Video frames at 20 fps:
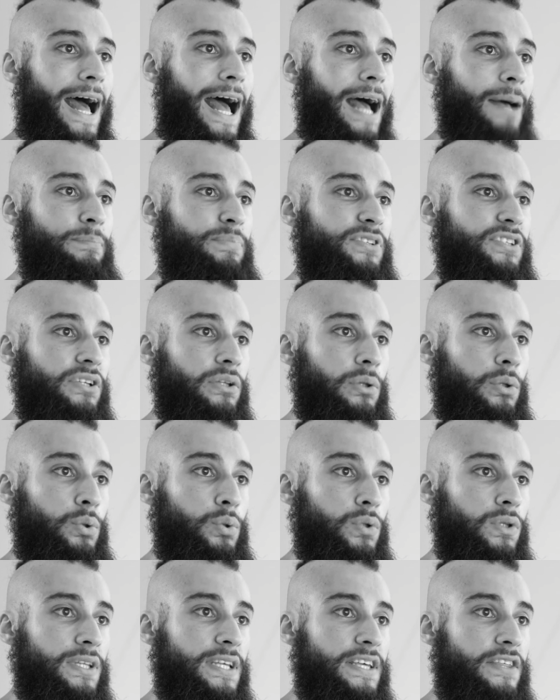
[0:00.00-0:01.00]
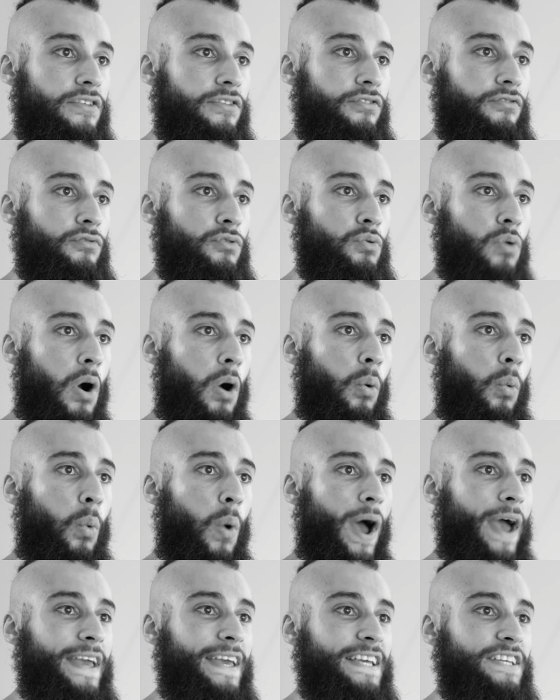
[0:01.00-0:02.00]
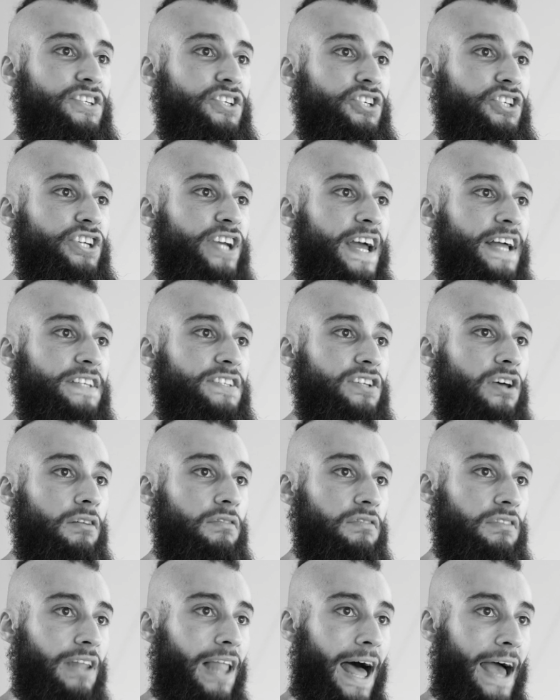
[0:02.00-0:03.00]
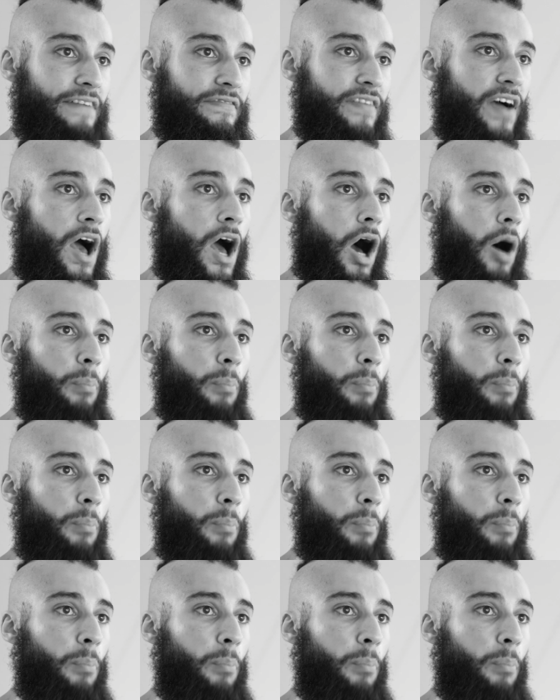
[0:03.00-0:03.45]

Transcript: absolutely threw away his chance of life.